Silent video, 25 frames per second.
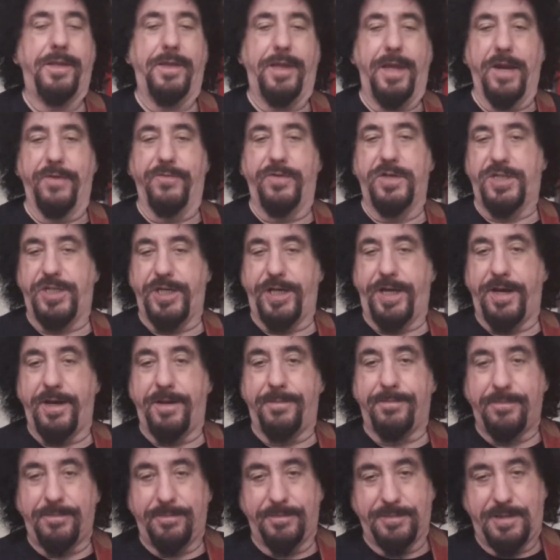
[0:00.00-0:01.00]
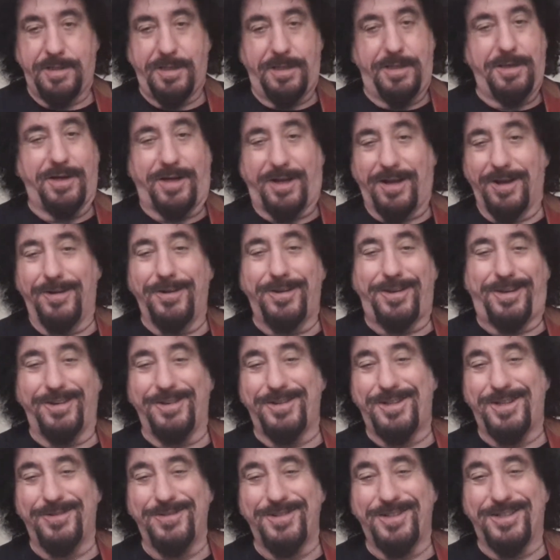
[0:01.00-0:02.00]
Every jam that you go to,
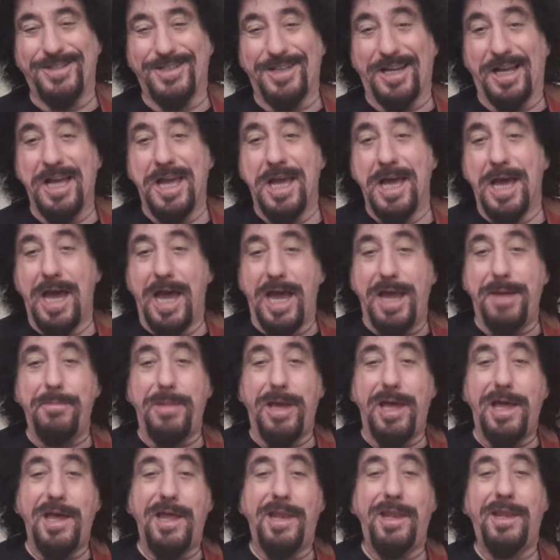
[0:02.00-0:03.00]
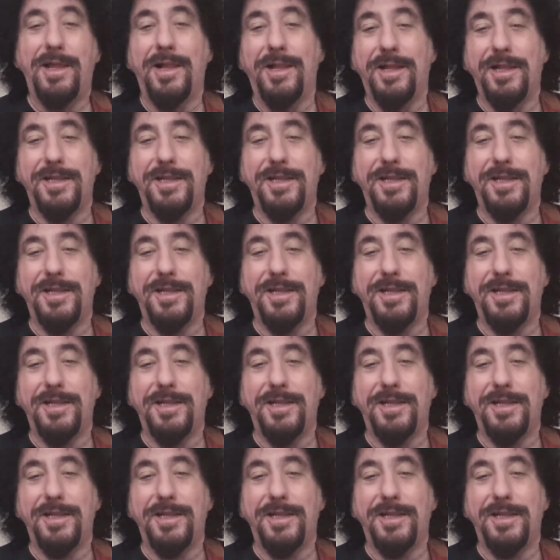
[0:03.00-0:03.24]
someone's going to say, "Hey man,